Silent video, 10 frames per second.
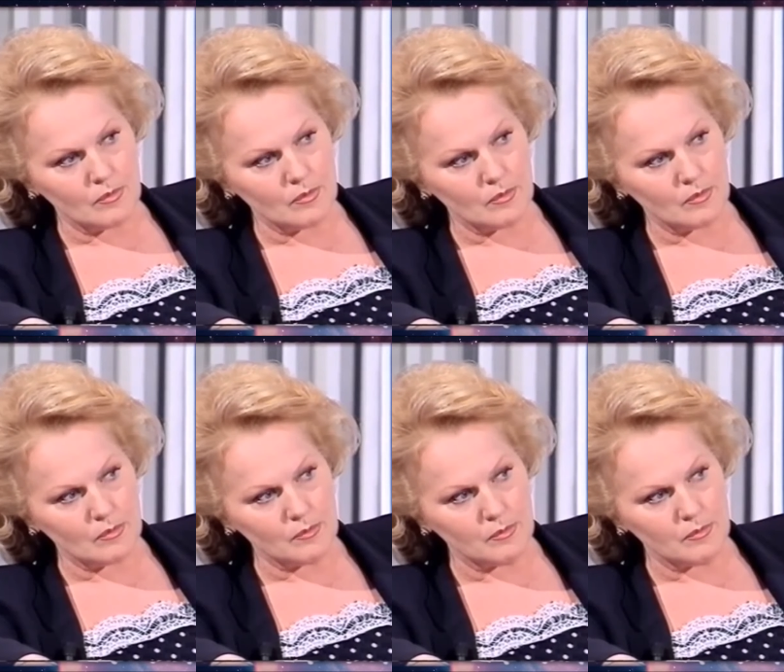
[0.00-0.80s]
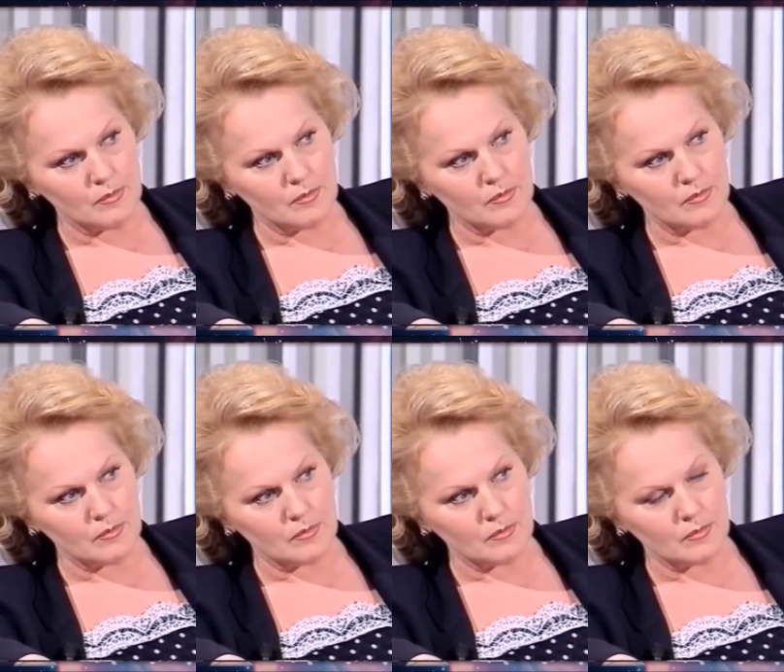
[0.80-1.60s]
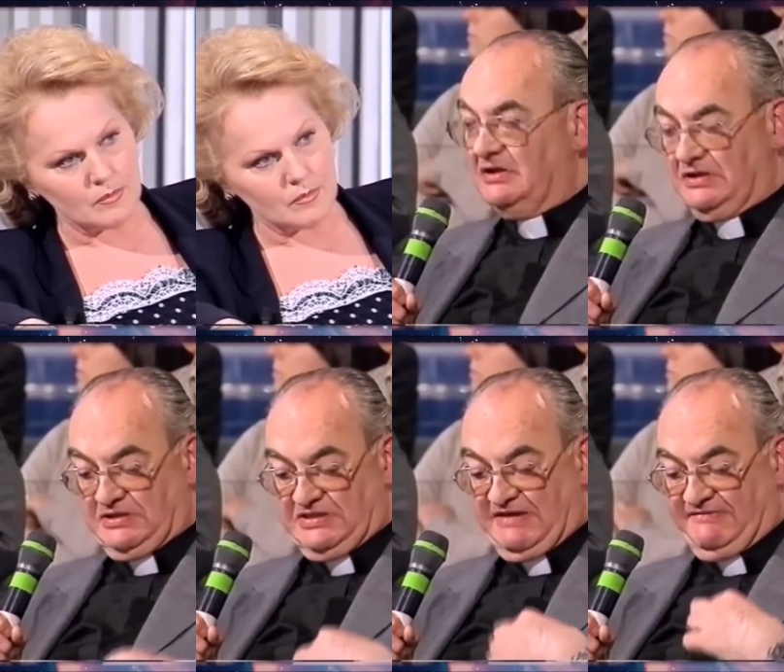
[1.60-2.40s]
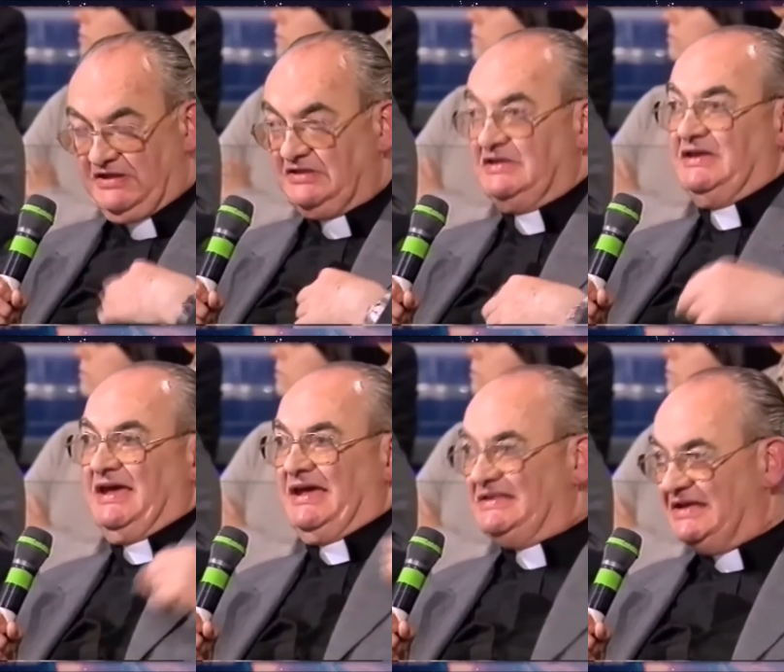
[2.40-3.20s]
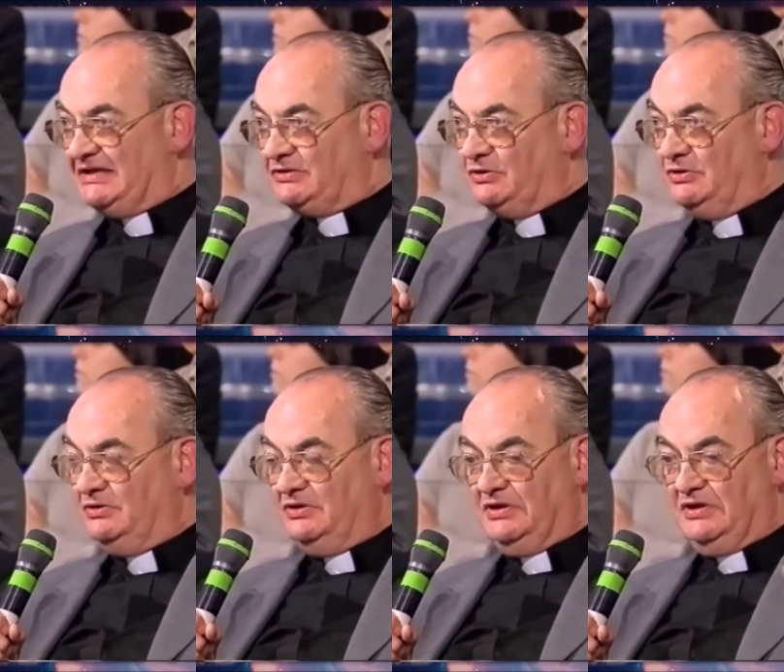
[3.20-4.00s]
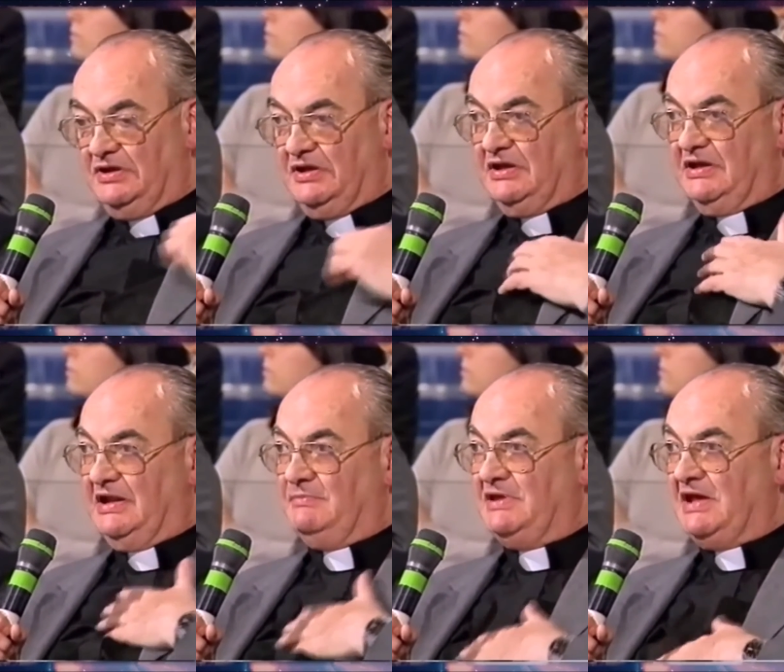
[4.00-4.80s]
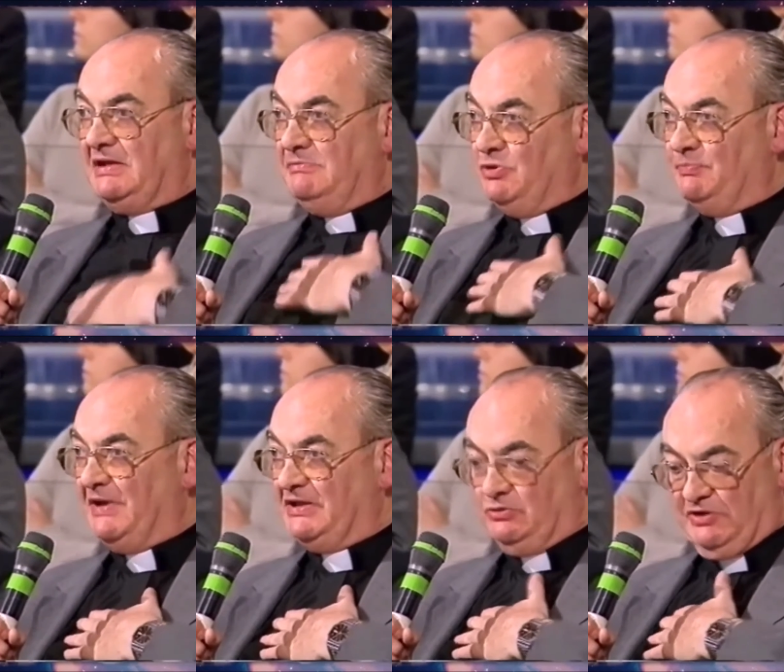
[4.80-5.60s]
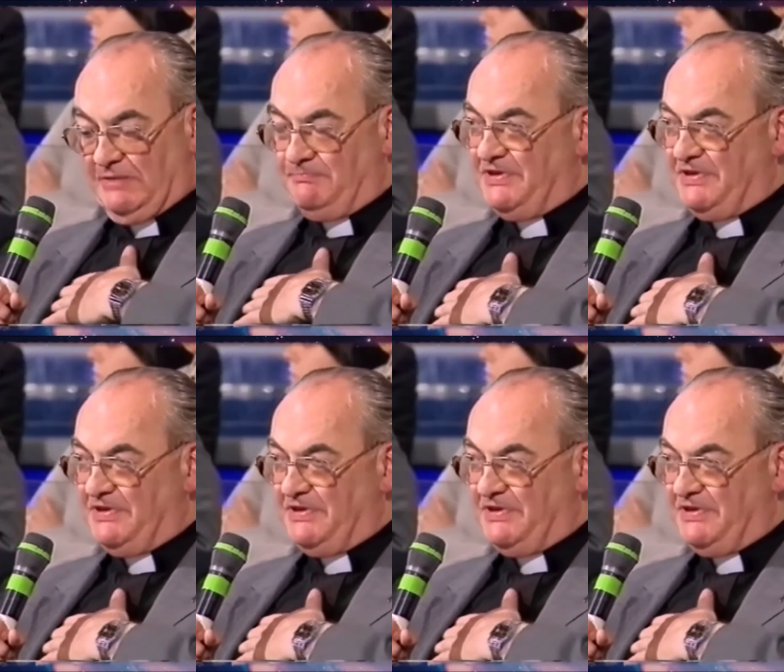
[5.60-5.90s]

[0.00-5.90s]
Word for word: of holes, both in front and in back. My chest was also full of